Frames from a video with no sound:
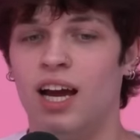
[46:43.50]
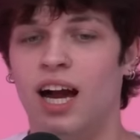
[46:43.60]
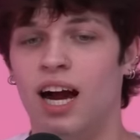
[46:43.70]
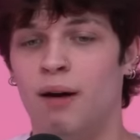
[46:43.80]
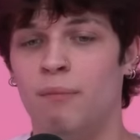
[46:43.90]

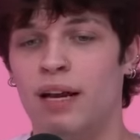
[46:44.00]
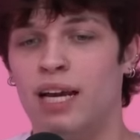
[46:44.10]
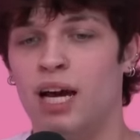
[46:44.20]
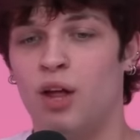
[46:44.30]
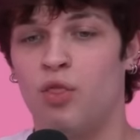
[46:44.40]
Um,
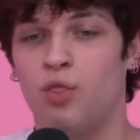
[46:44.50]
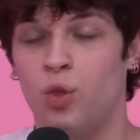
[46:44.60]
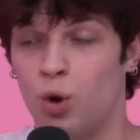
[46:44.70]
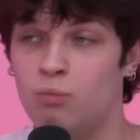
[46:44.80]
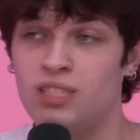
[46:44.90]
a
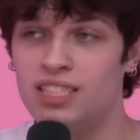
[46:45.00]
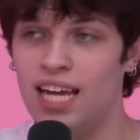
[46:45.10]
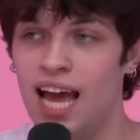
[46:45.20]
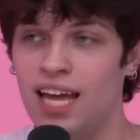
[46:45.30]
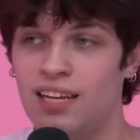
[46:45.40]

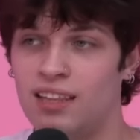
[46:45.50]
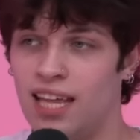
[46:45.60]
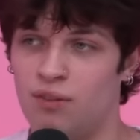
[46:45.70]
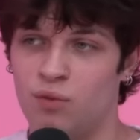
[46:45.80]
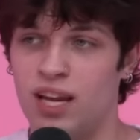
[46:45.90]
thermostat
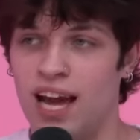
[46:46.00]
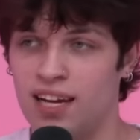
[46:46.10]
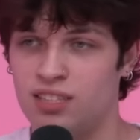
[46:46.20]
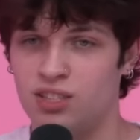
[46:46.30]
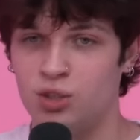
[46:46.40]
that
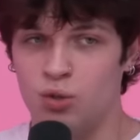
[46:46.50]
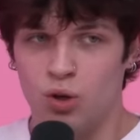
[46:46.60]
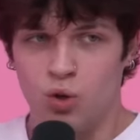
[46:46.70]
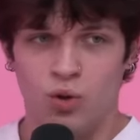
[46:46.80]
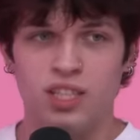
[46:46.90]
reacts to
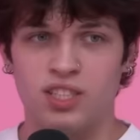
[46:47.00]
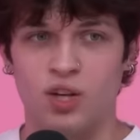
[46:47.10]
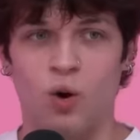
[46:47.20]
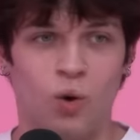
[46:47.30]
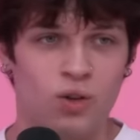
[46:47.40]
oh it's
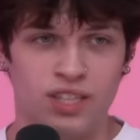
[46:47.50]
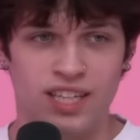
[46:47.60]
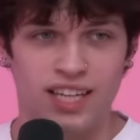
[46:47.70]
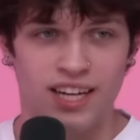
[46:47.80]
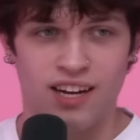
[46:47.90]
cold in
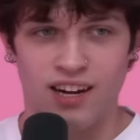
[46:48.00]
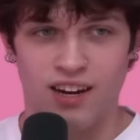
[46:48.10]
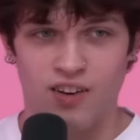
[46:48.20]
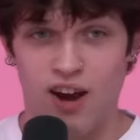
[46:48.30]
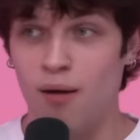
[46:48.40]

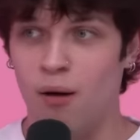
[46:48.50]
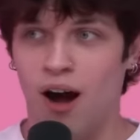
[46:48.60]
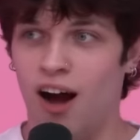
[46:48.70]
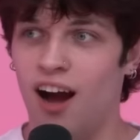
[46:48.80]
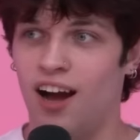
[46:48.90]
here or I'm
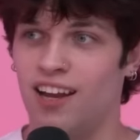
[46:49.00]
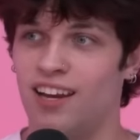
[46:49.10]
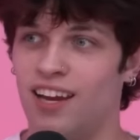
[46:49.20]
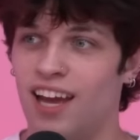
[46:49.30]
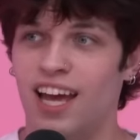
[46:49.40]
hot.
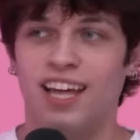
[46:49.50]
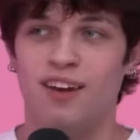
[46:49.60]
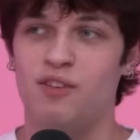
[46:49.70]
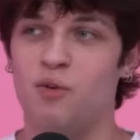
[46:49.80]
And like mean, you oh.